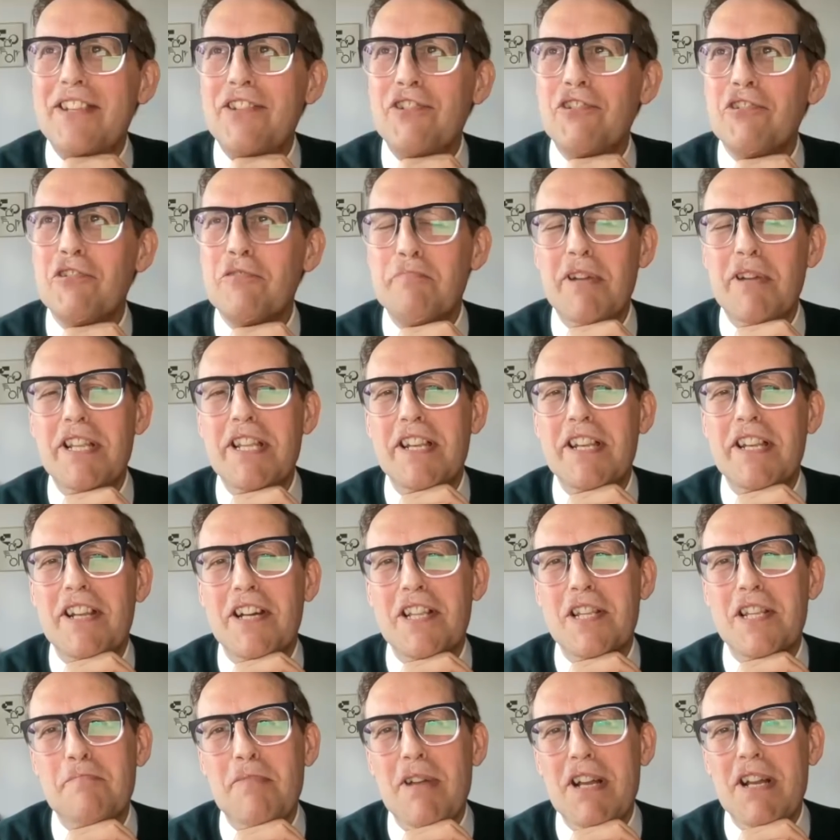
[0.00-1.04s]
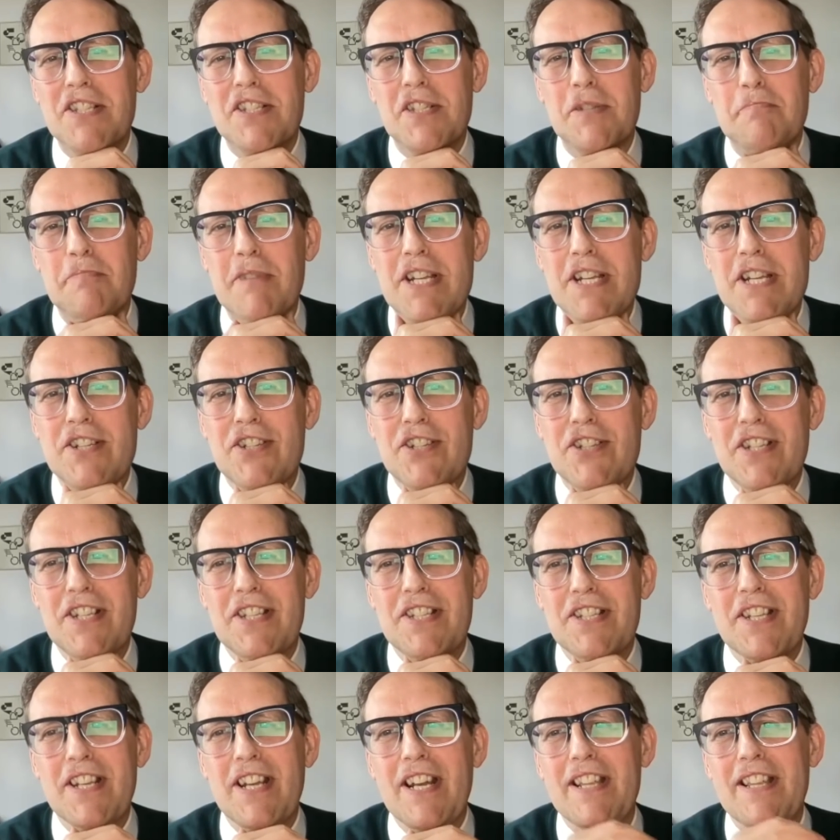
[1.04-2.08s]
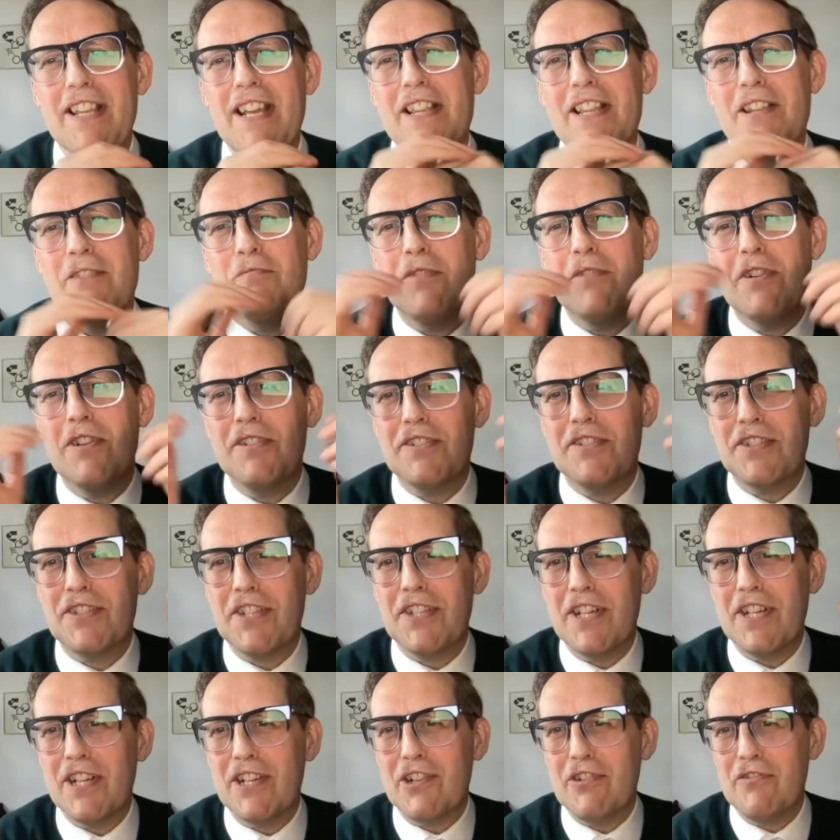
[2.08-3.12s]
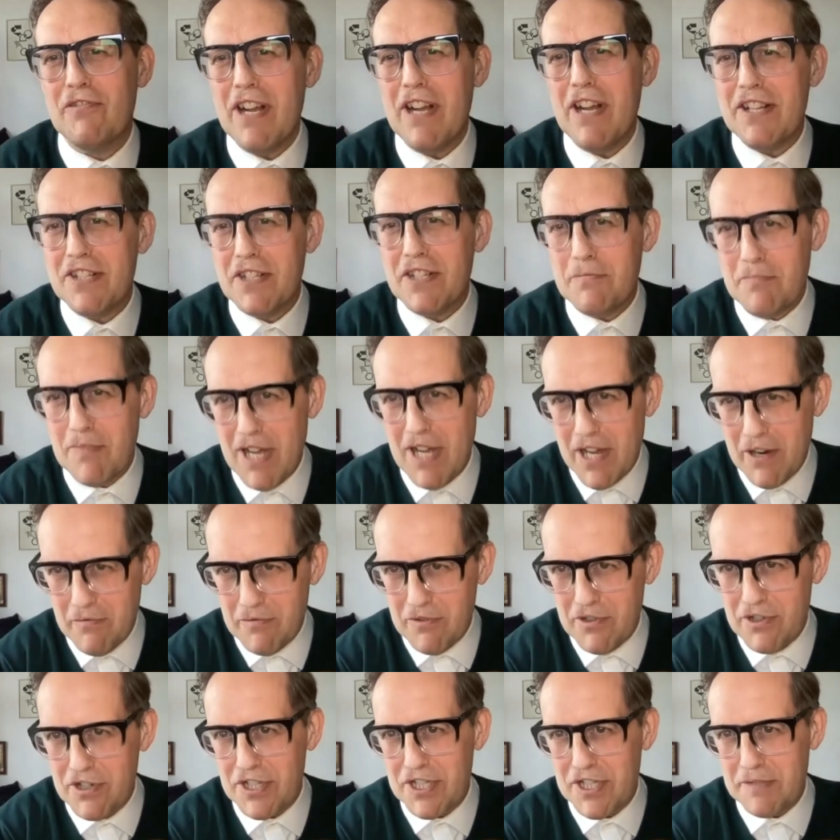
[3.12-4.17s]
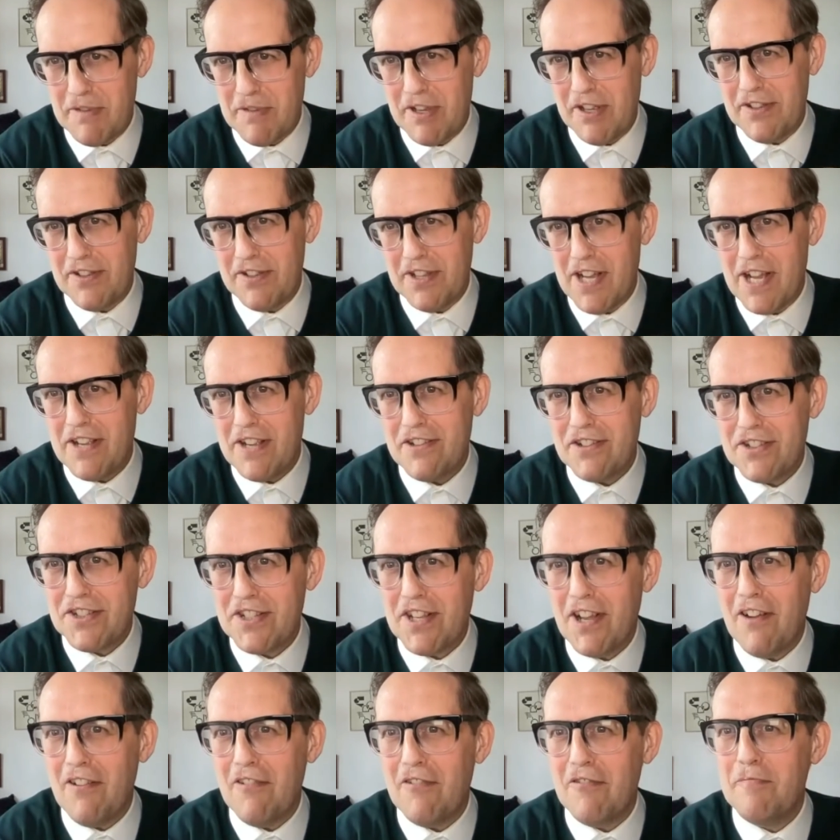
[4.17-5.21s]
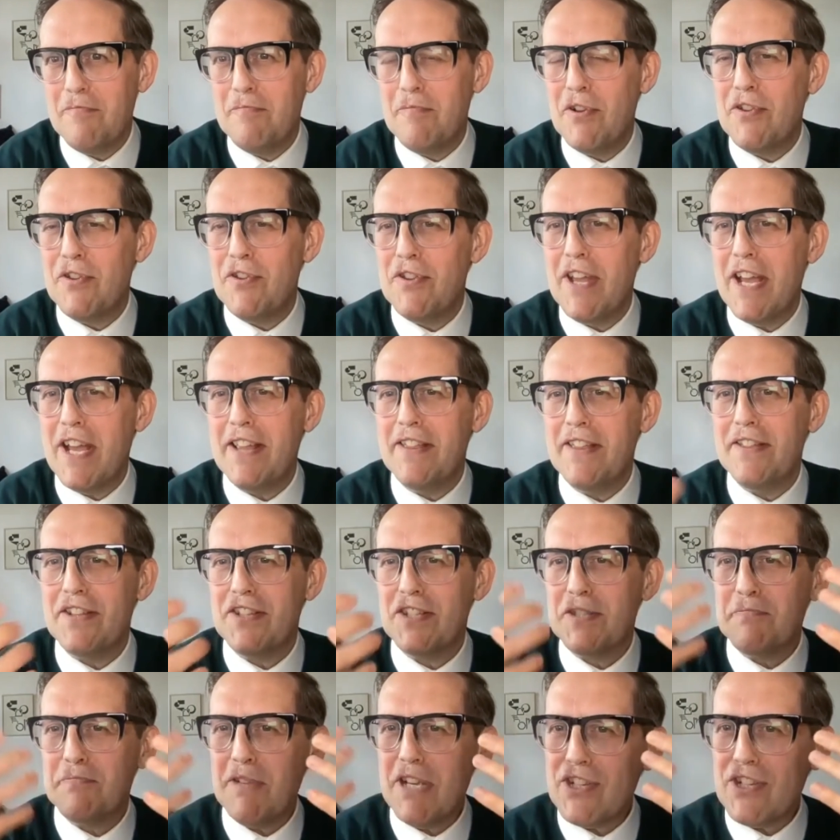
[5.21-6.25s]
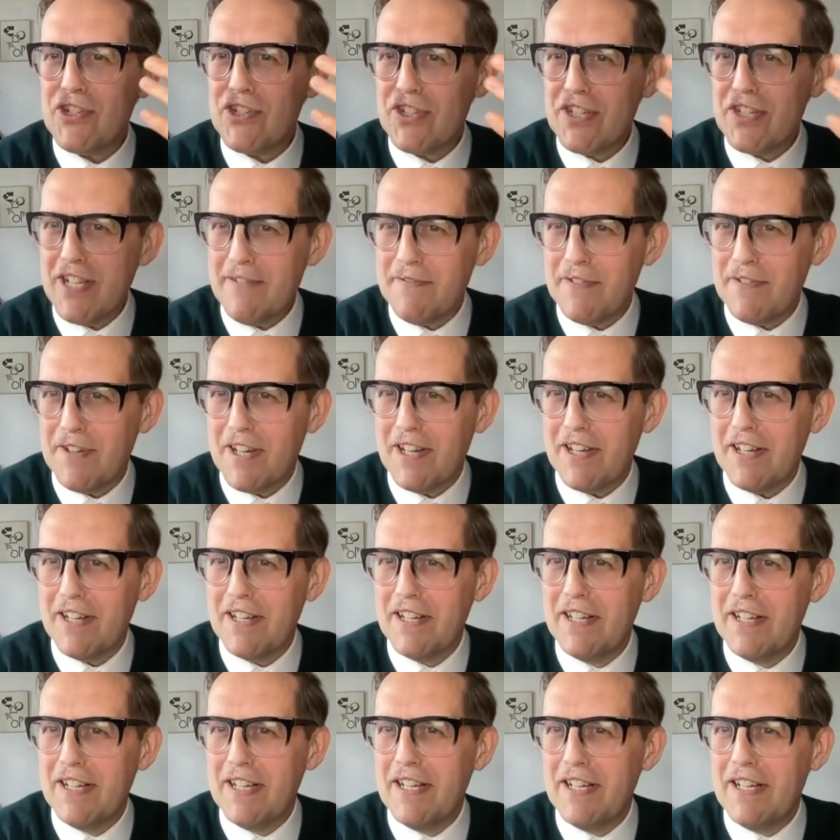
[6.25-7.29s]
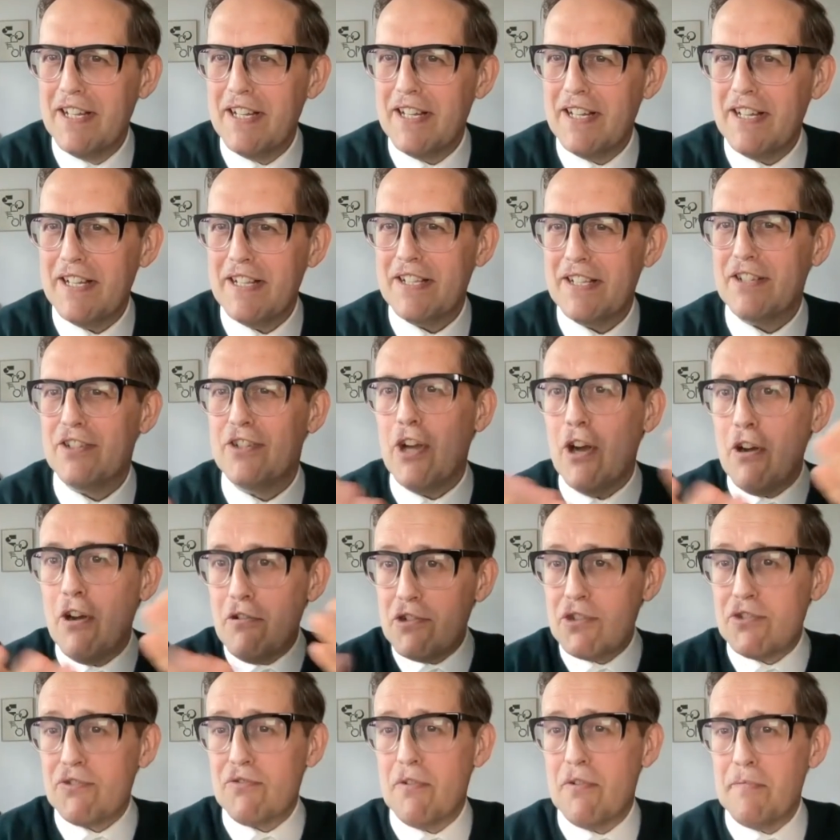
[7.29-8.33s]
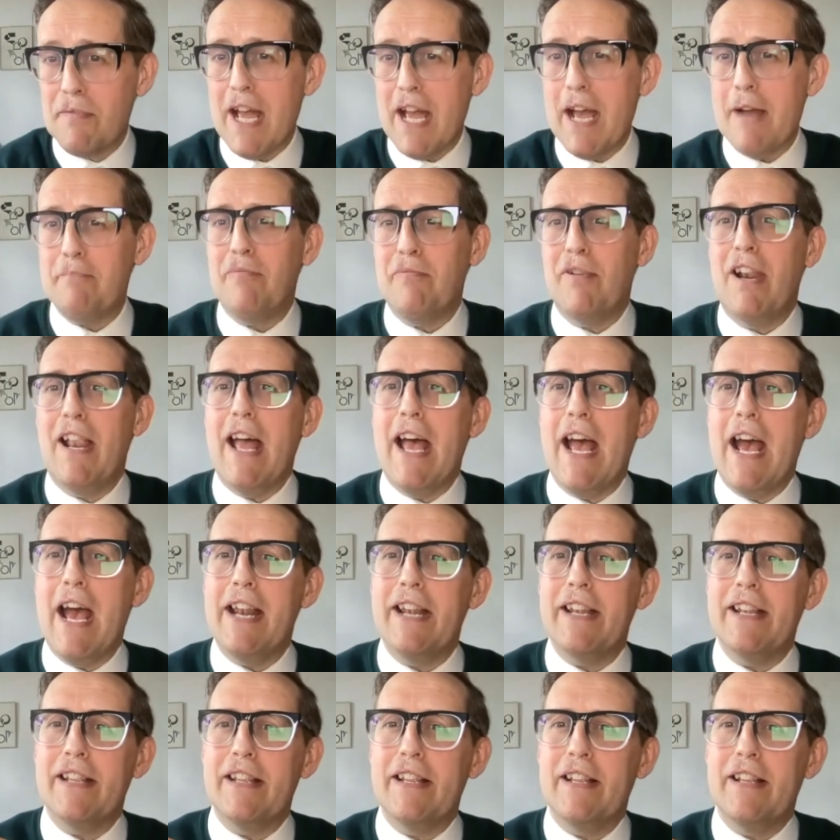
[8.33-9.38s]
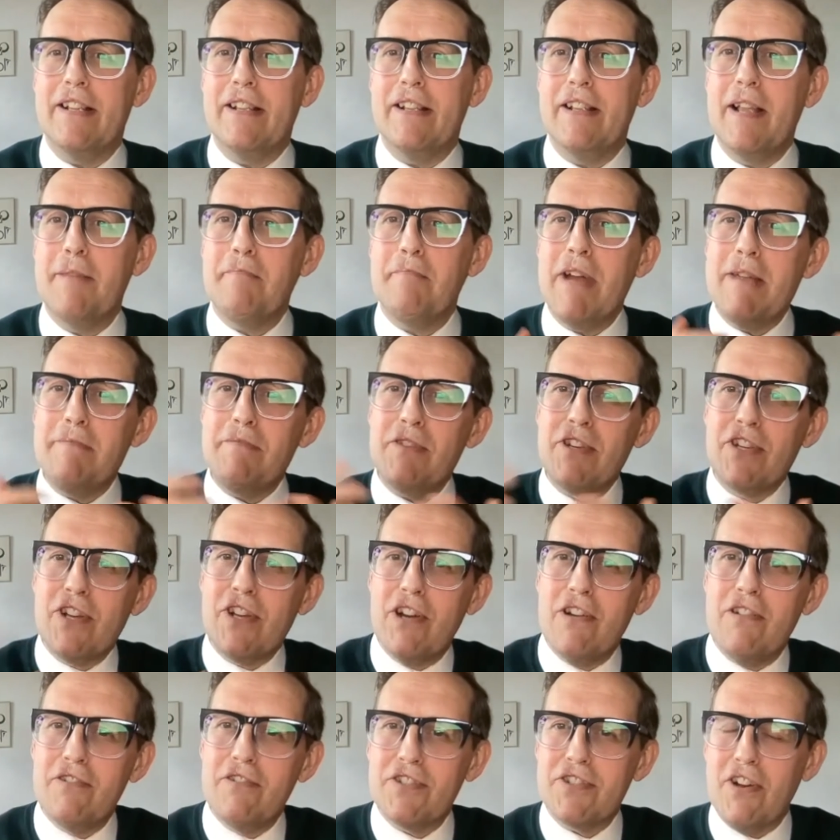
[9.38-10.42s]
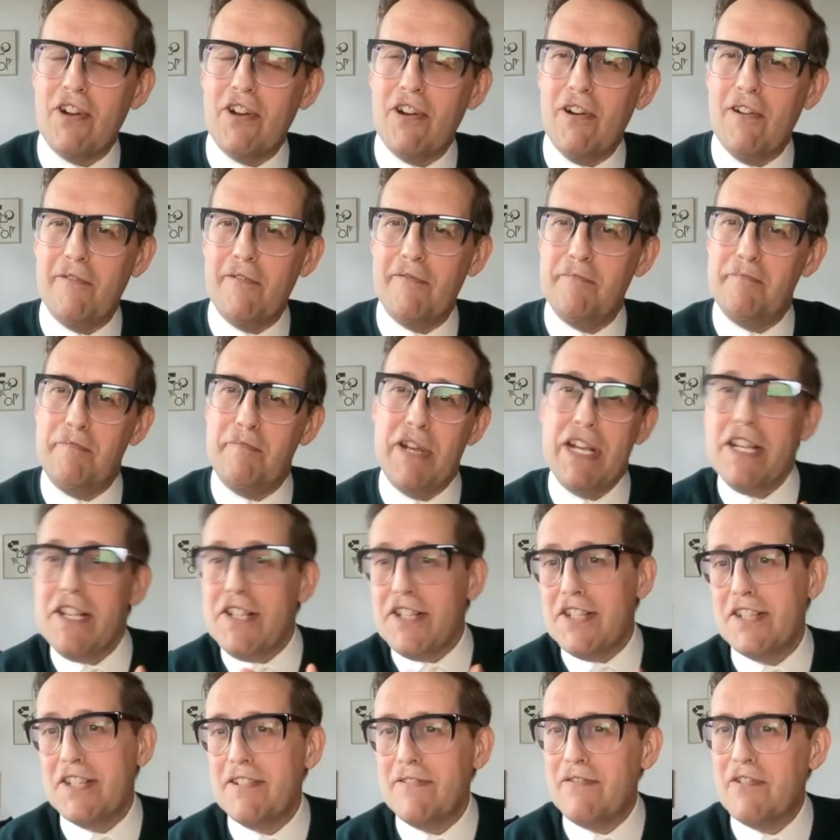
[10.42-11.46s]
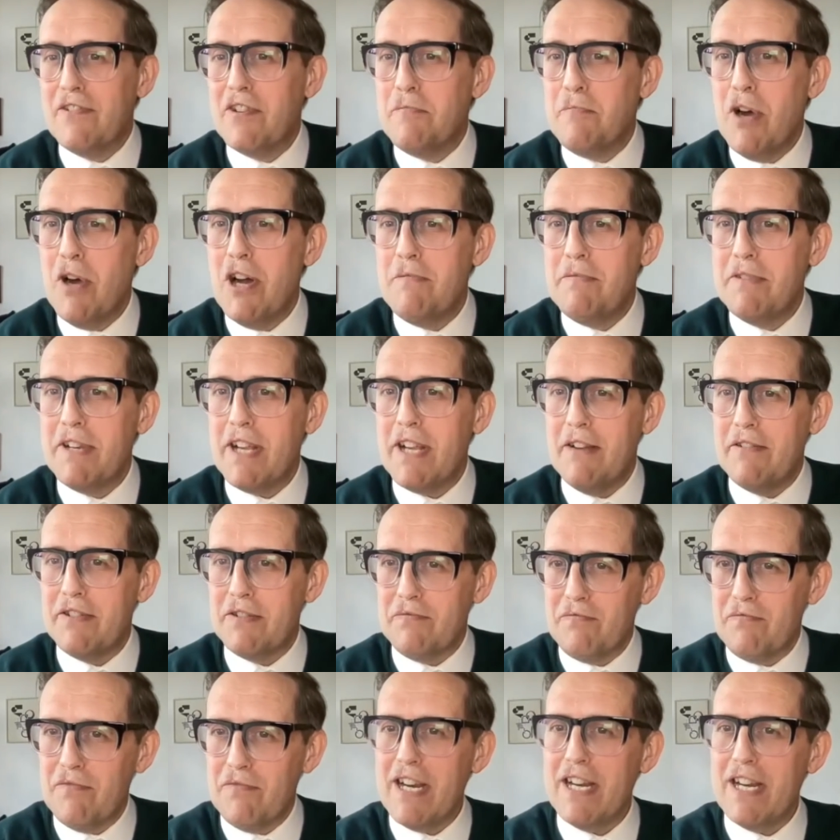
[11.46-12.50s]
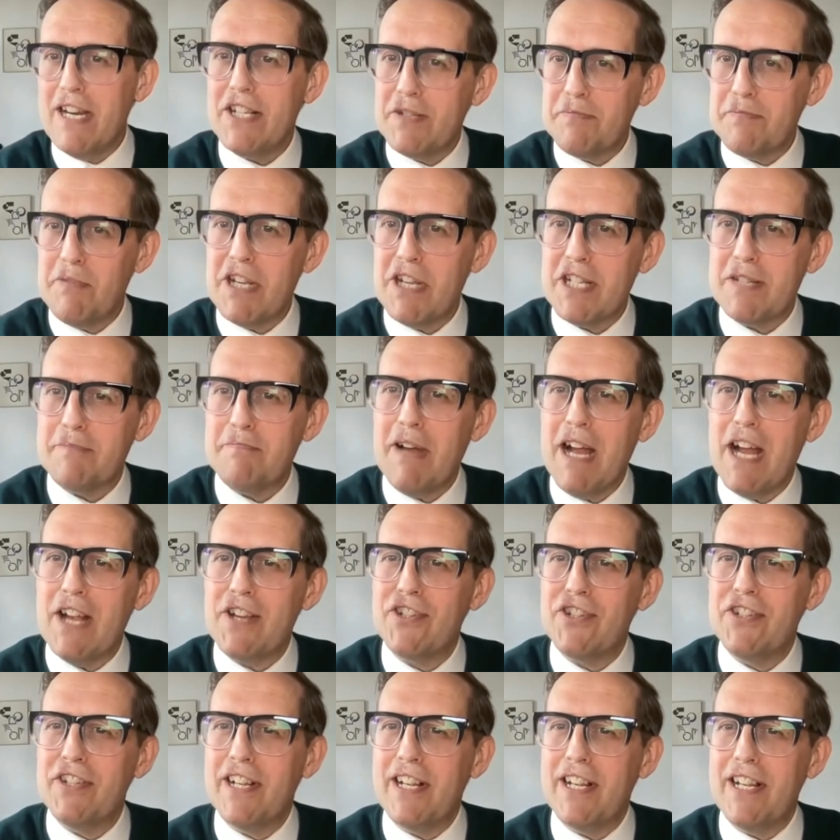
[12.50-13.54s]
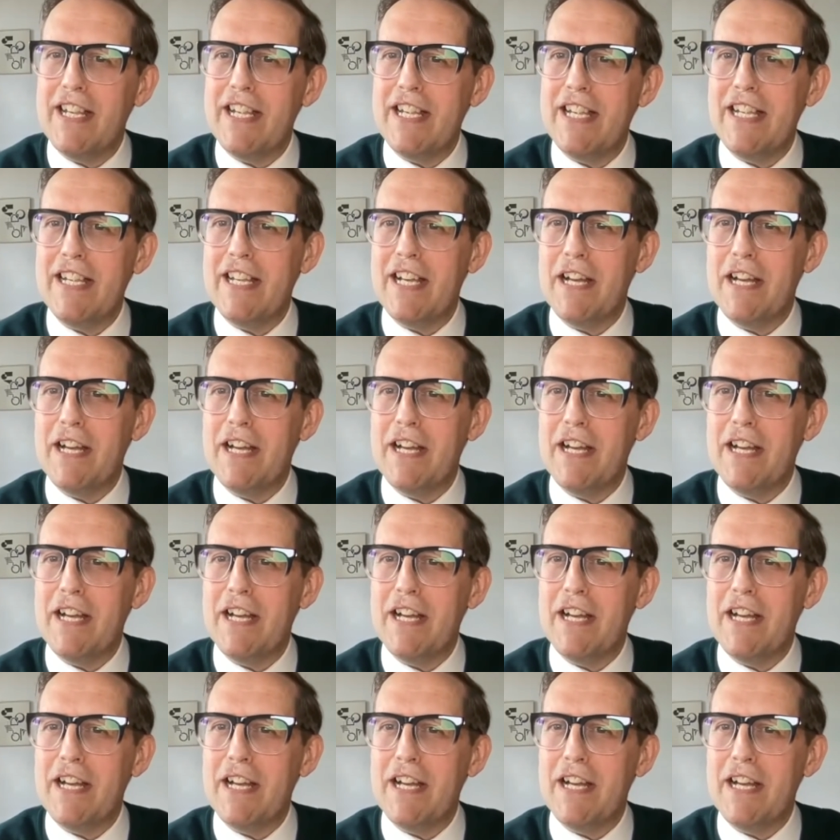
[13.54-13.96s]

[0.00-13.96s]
your opinion, are the best speeches are they the ones that are created by a wordsmith like yourself, but then the speech giver goes from that plan and then maybe goes off piste for a moment and really speaks passionately